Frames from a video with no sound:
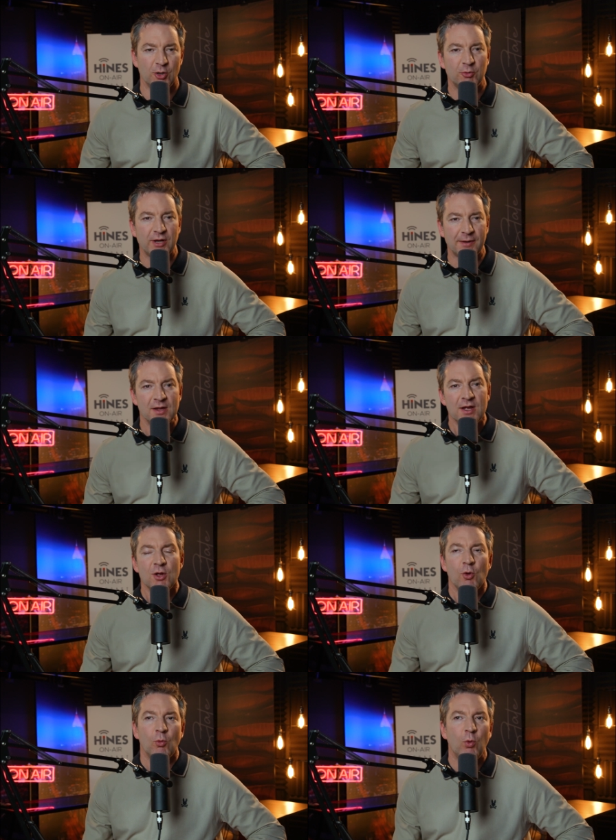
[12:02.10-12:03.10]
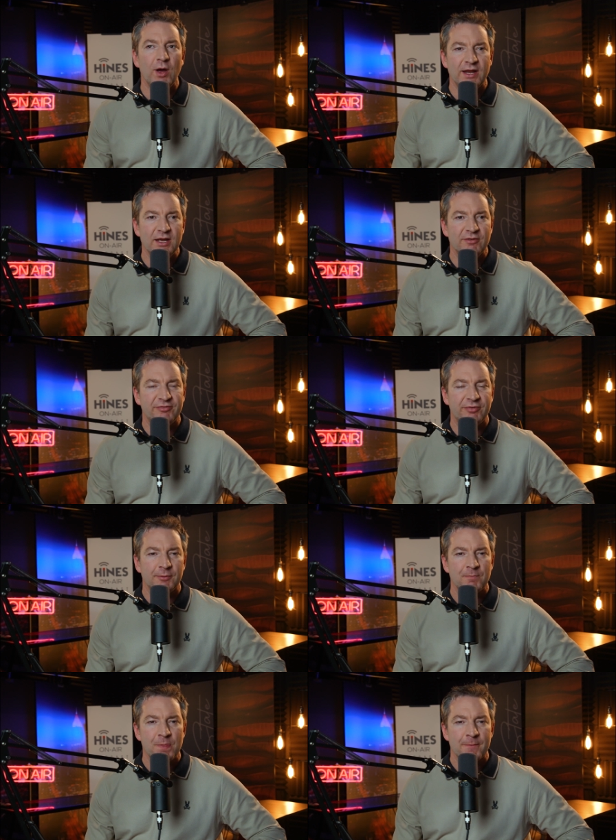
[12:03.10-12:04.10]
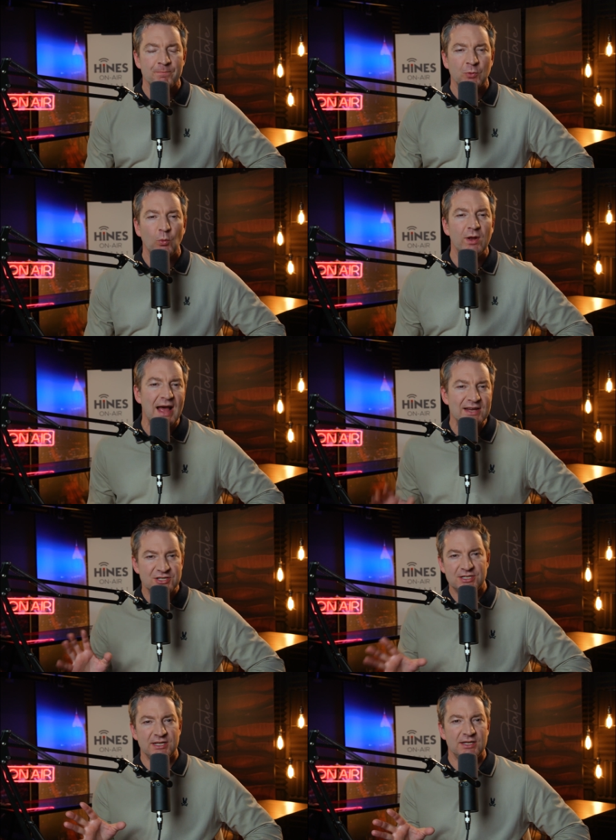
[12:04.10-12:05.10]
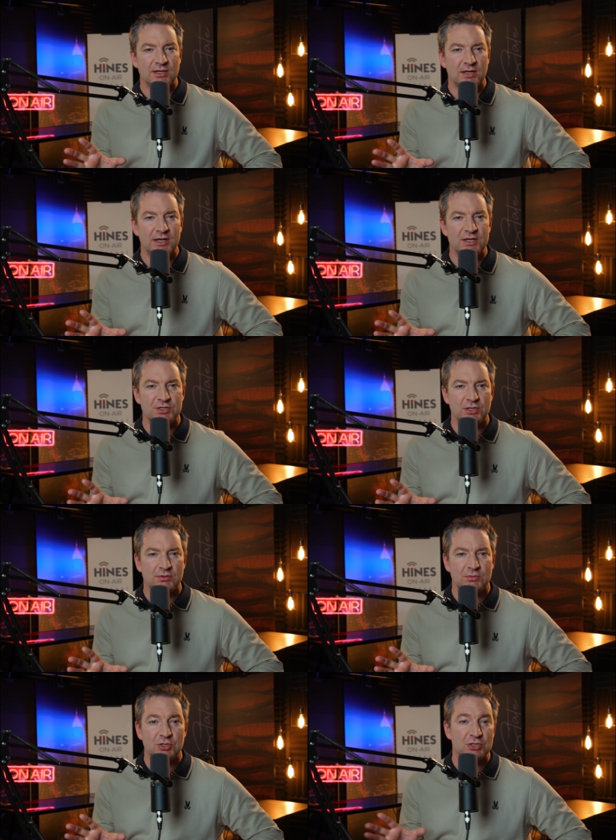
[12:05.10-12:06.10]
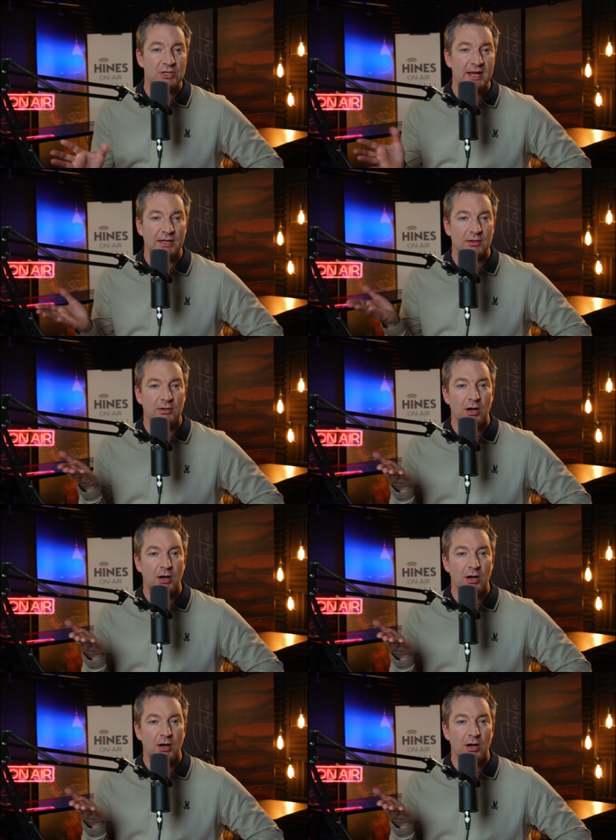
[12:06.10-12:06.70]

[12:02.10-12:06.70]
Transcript: okay. What if what I see is just like